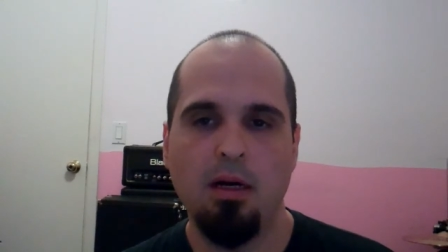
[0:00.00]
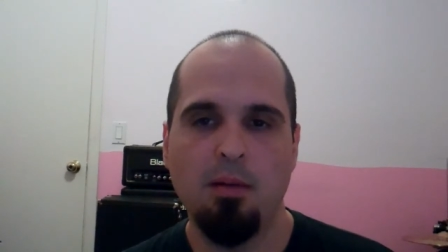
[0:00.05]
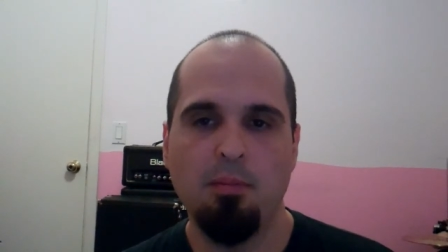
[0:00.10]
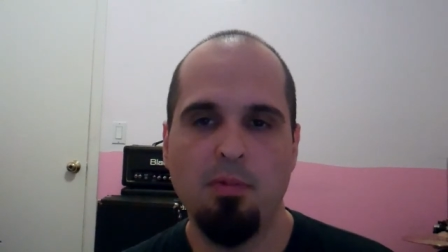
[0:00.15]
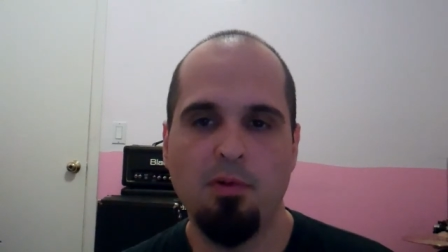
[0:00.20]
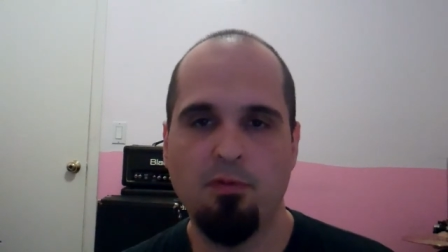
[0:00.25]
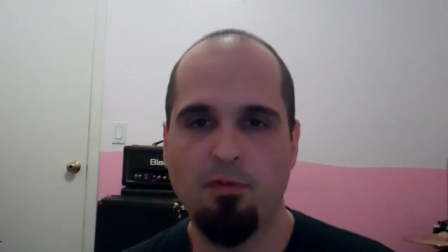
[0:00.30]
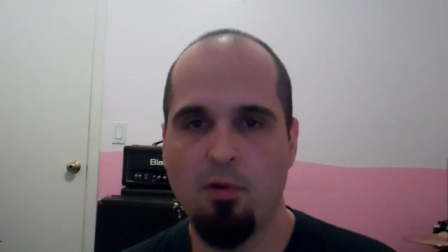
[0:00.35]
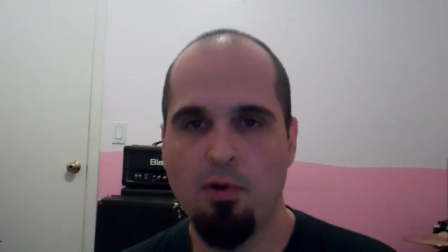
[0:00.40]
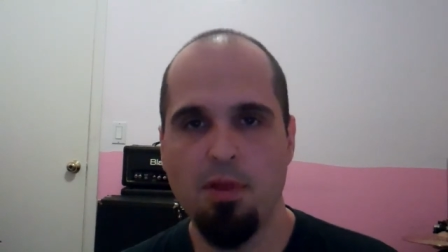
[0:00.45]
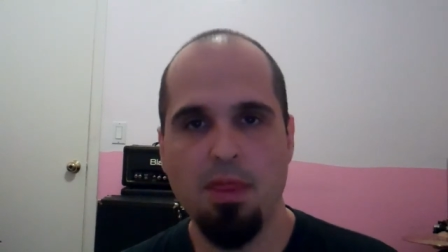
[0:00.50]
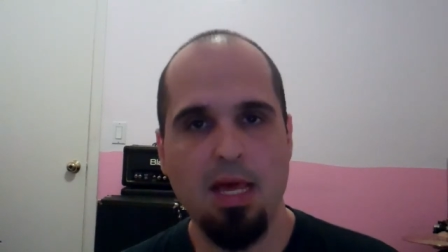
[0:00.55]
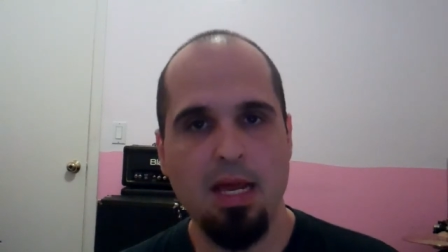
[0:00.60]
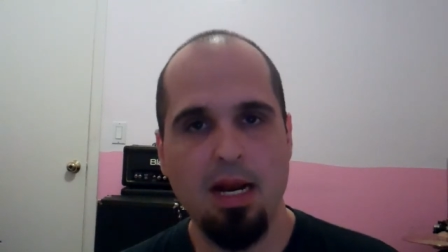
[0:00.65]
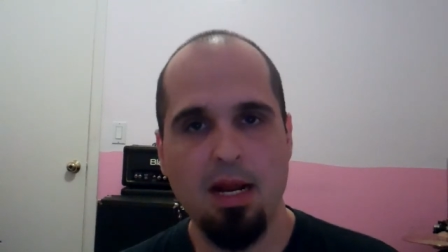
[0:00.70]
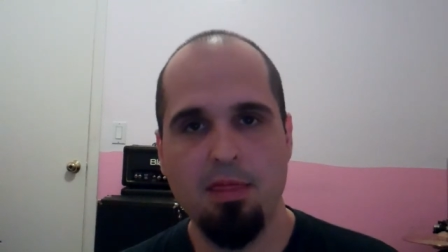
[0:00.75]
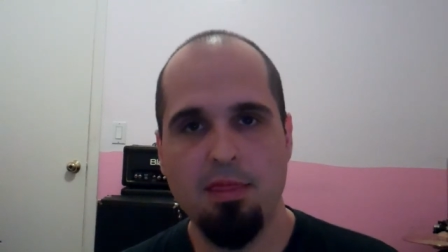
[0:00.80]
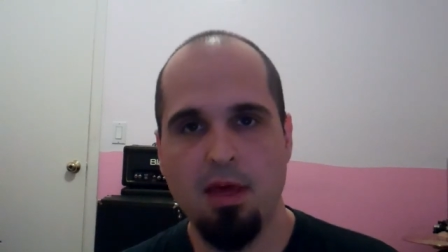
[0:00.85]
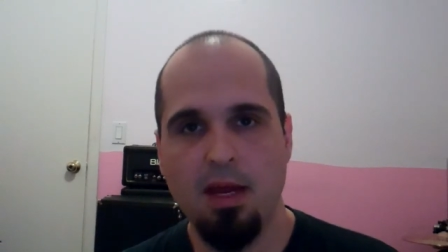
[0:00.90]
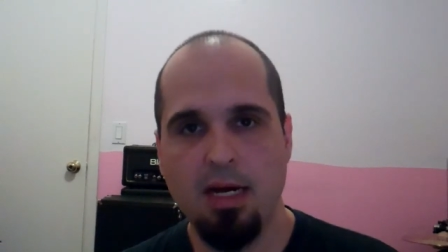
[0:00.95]
before that,
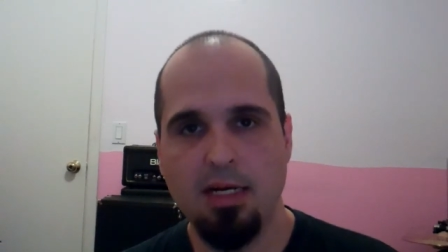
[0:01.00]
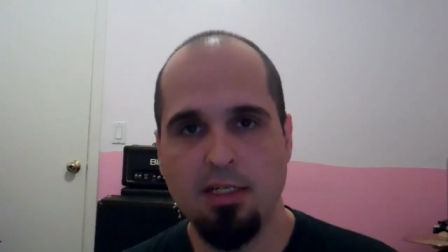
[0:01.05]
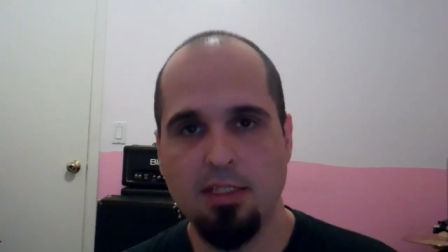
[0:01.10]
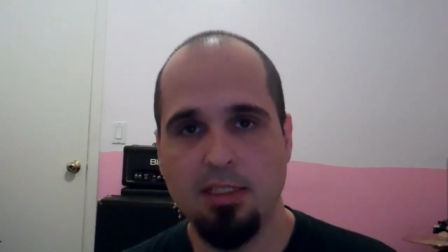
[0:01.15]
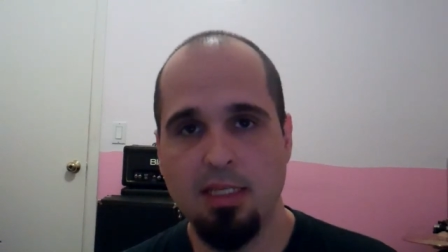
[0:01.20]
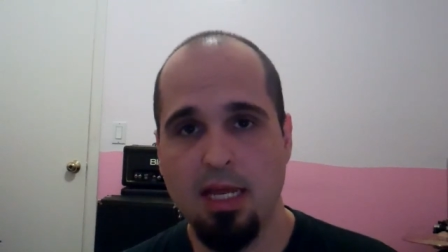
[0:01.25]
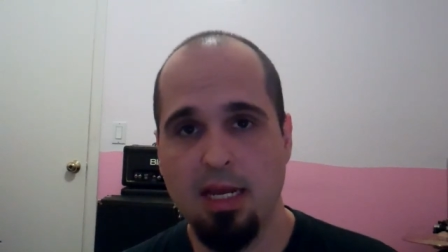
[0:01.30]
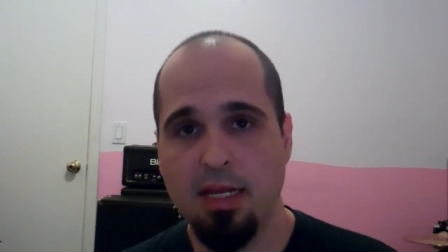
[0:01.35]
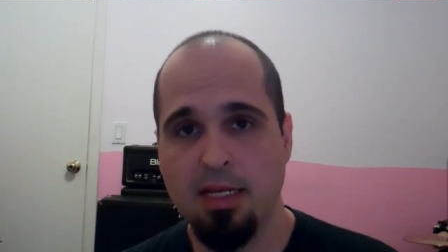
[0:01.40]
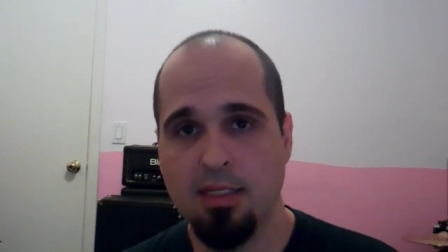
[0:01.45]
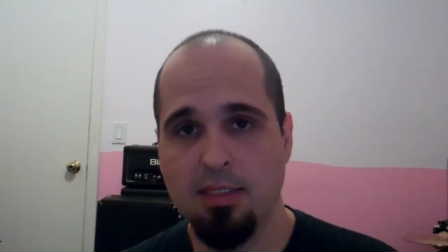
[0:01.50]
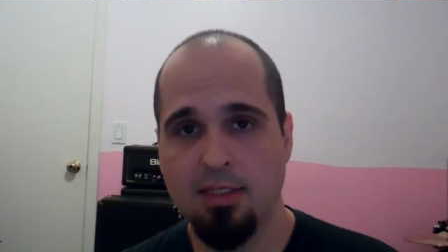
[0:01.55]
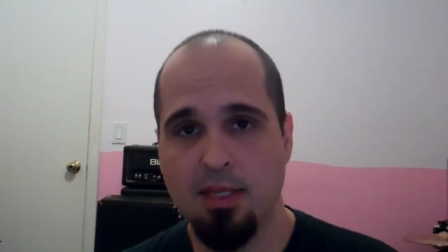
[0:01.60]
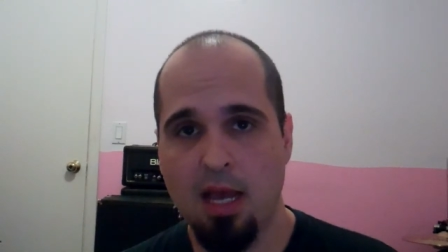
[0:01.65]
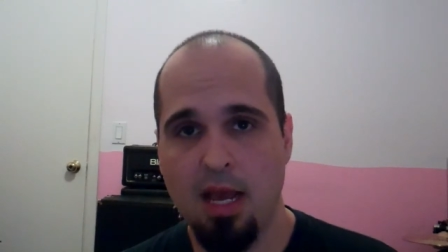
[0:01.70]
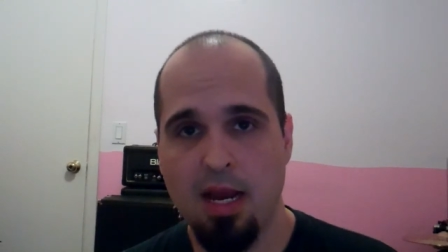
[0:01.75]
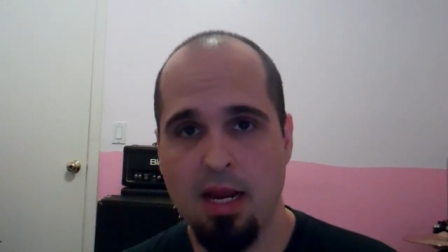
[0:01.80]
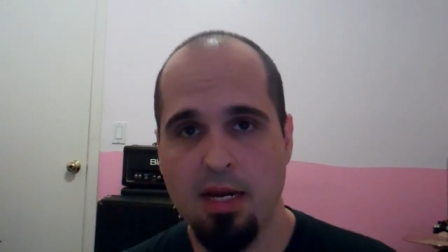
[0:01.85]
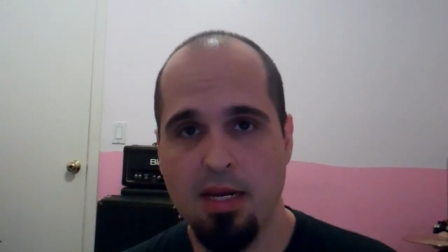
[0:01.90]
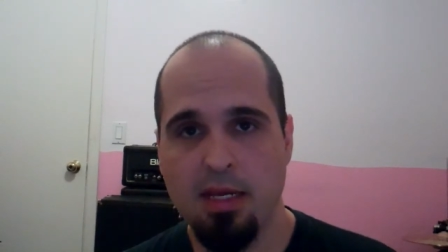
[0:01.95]
I thought I just had
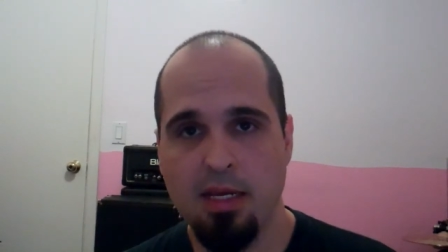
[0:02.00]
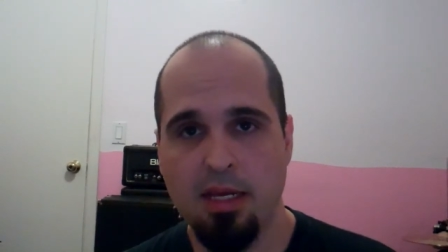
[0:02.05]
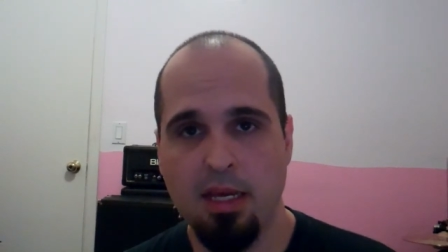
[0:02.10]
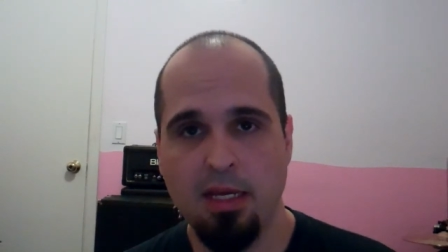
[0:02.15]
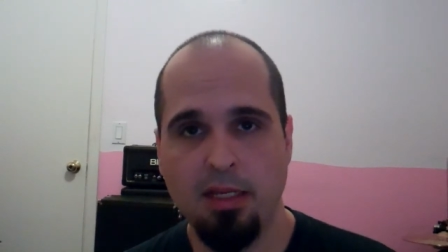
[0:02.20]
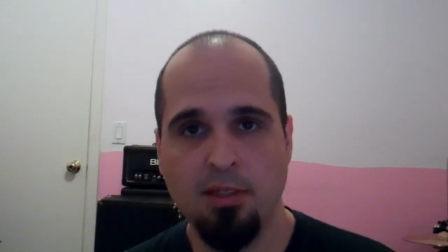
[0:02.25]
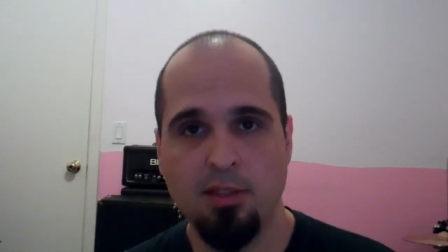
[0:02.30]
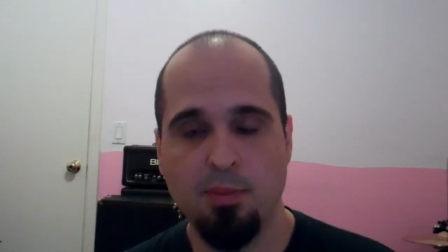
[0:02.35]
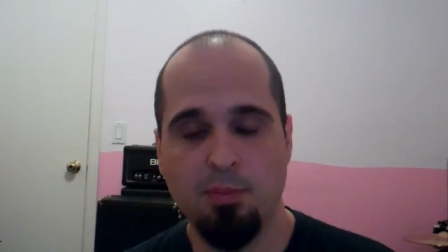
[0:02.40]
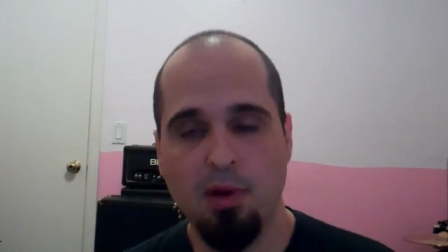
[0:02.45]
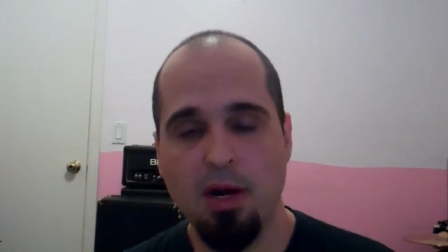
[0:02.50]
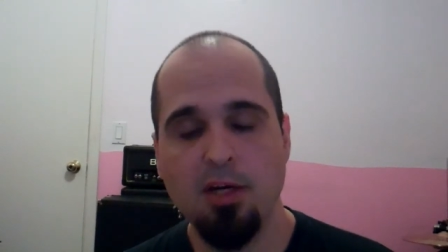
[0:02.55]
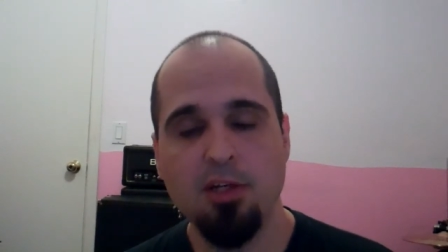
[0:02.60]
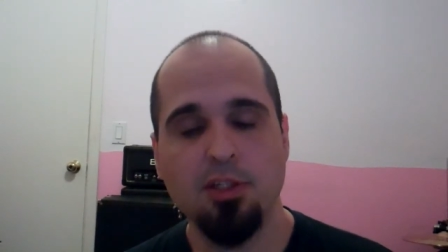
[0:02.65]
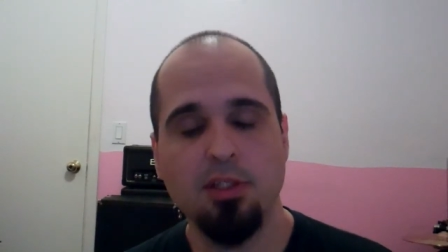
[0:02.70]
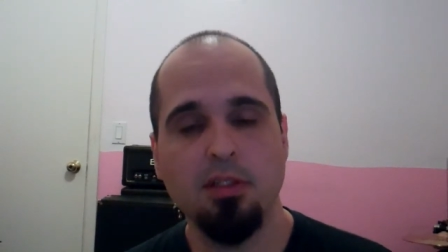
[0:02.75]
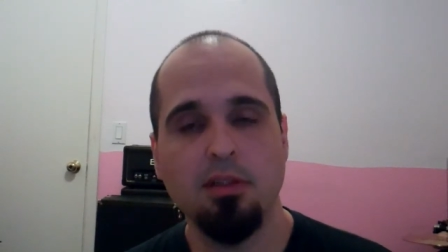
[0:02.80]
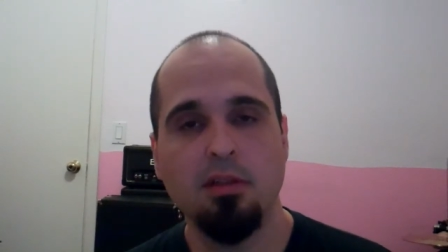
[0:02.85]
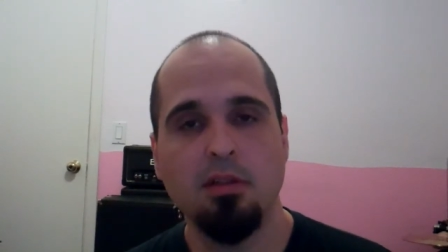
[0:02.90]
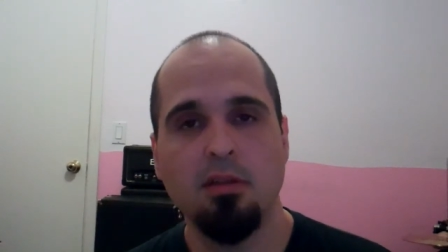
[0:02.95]
anxiety and
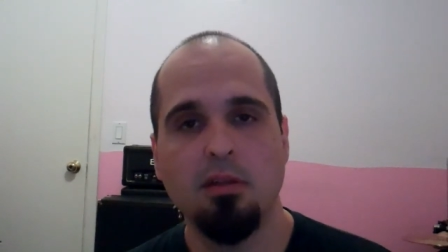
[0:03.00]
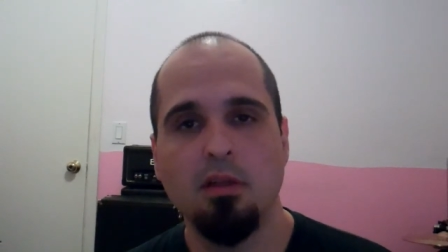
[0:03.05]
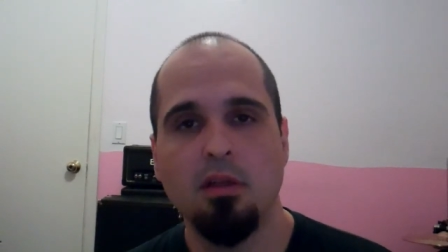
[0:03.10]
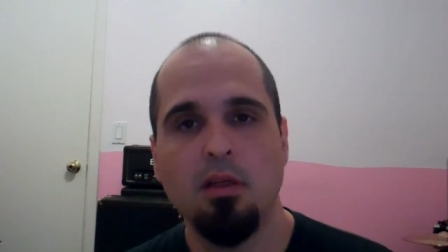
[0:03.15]
depression.